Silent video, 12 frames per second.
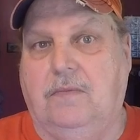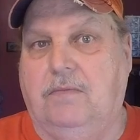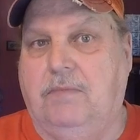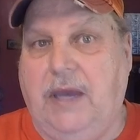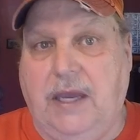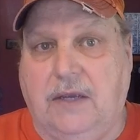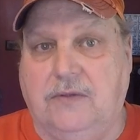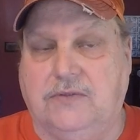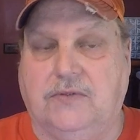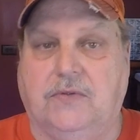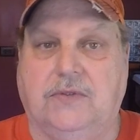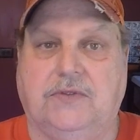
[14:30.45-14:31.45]
backwards
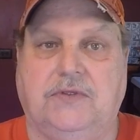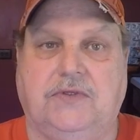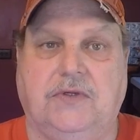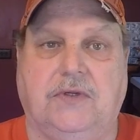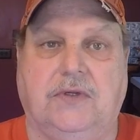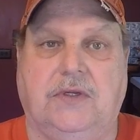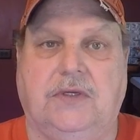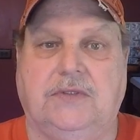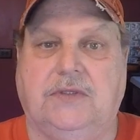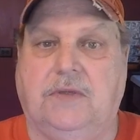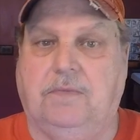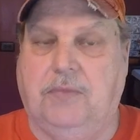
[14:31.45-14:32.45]
of what you should have done.
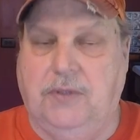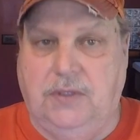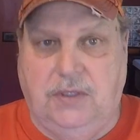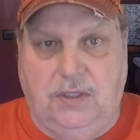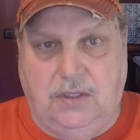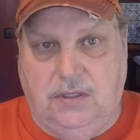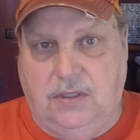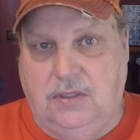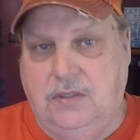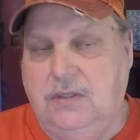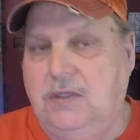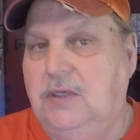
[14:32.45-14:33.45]
Said, put it in there,